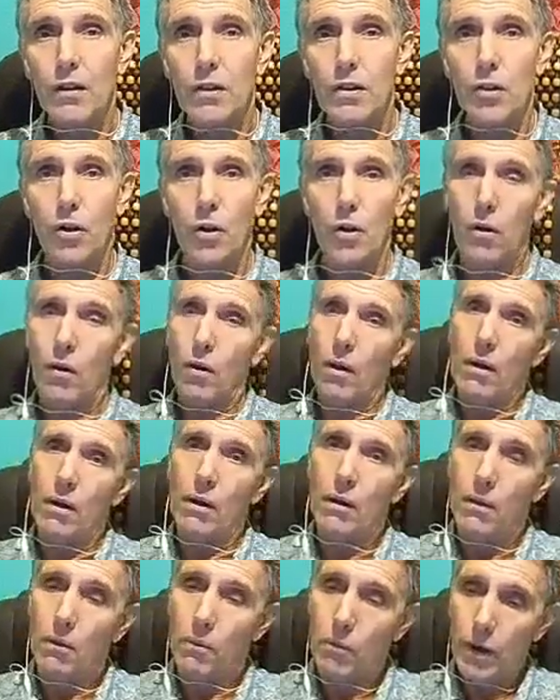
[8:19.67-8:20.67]
So
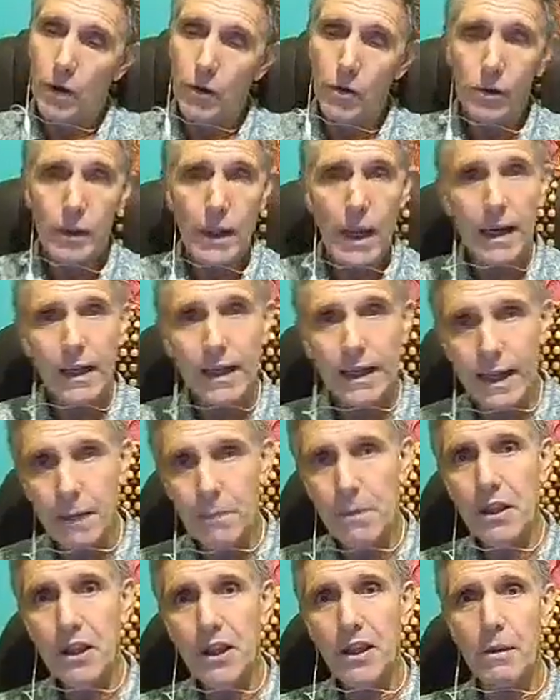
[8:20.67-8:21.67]
when you take
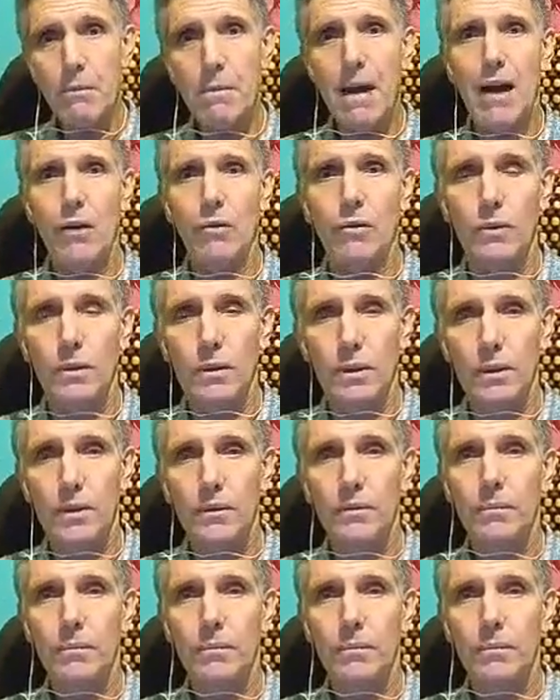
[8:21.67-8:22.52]
limited amount,